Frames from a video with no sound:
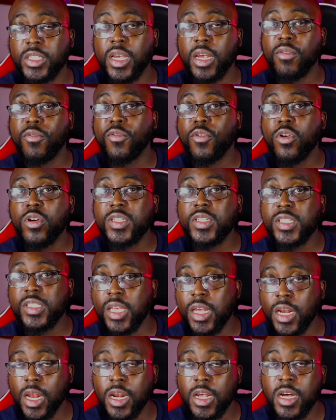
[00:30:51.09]
and for
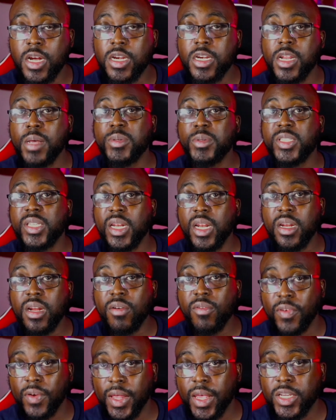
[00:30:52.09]
sin and condemned sin in the
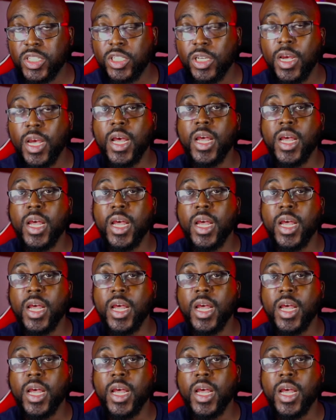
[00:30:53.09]
flesh,